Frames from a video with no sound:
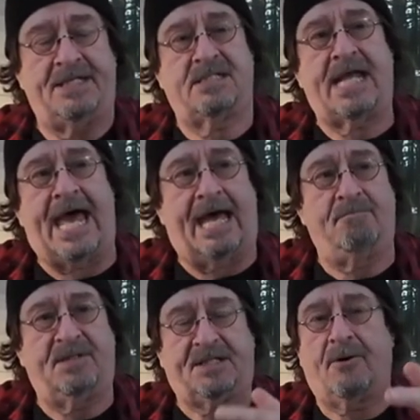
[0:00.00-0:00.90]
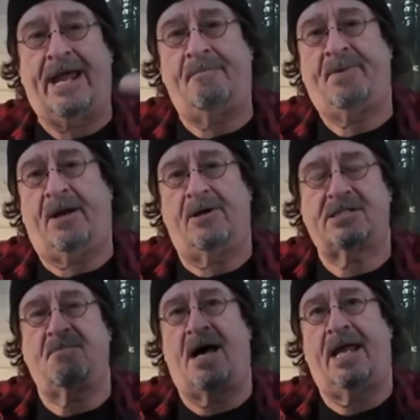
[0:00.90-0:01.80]
his dad, but the
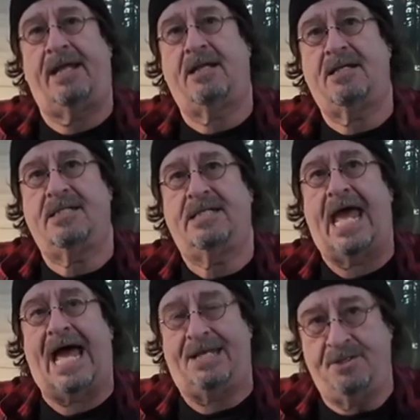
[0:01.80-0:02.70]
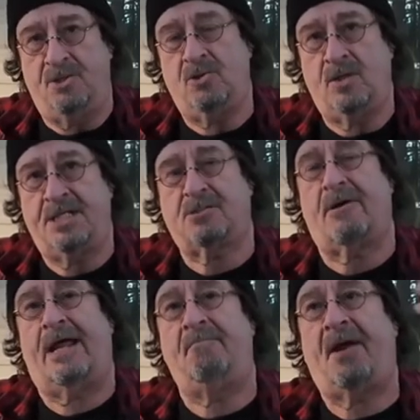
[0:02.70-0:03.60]
grandparents, my dad knew his
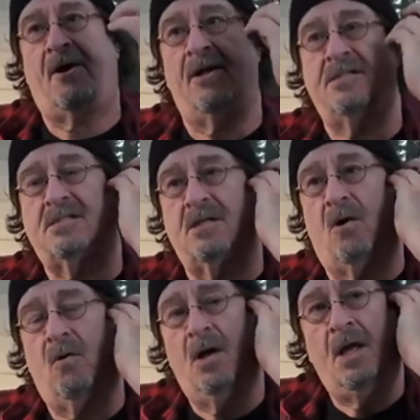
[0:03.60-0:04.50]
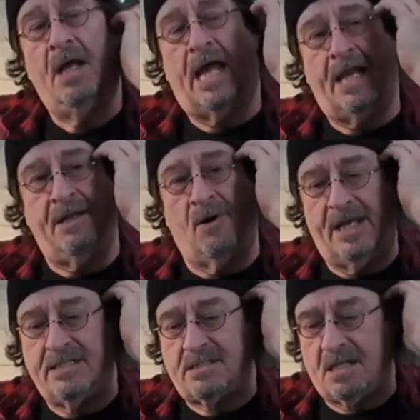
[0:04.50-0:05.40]
grandparents. So
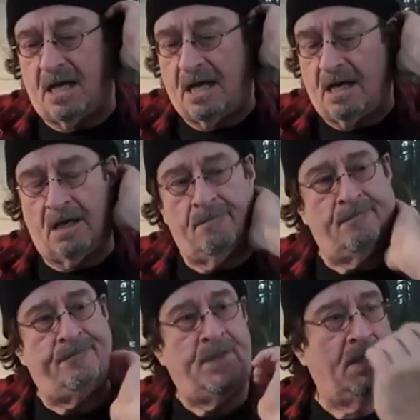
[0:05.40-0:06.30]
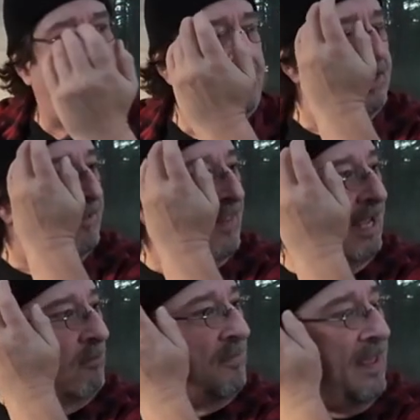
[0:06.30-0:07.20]
anyways, um, they
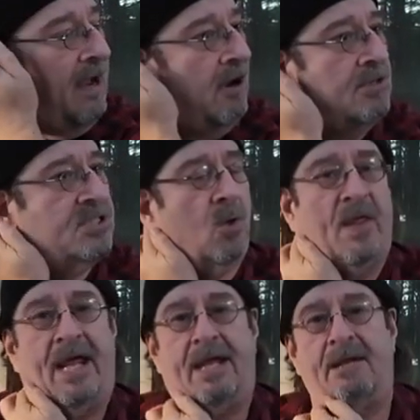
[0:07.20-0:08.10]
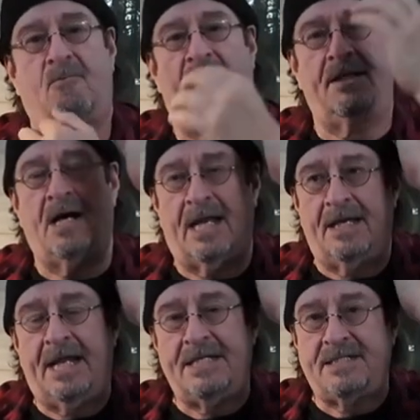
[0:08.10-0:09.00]
were there, so they went and got
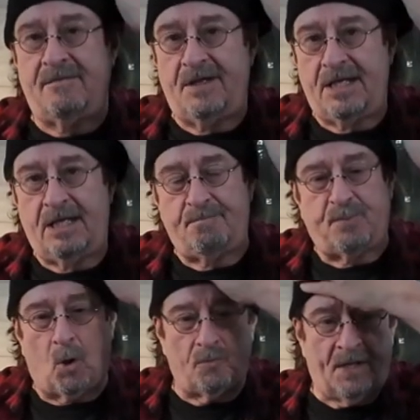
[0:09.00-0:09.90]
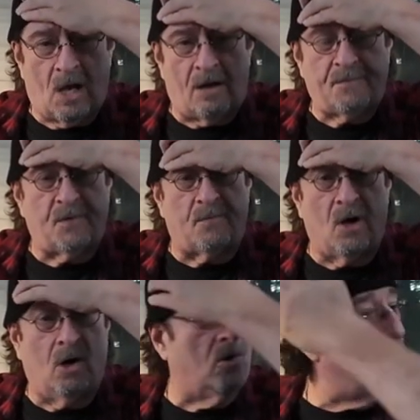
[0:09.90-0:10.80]
an A T V, pulled me off the
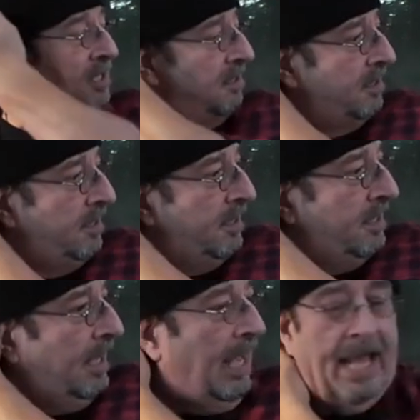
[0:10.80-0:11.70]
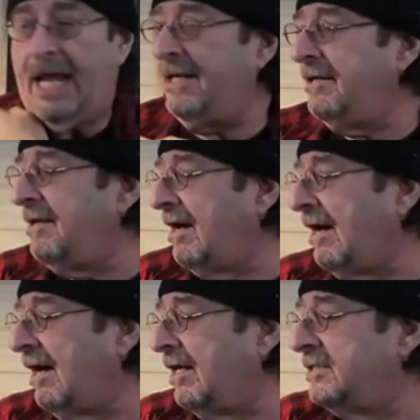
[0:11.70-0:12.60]
road, and
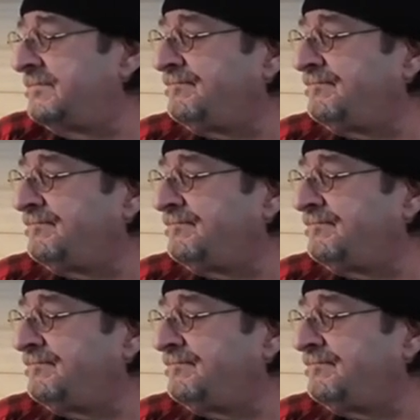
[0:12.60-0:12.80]
uh,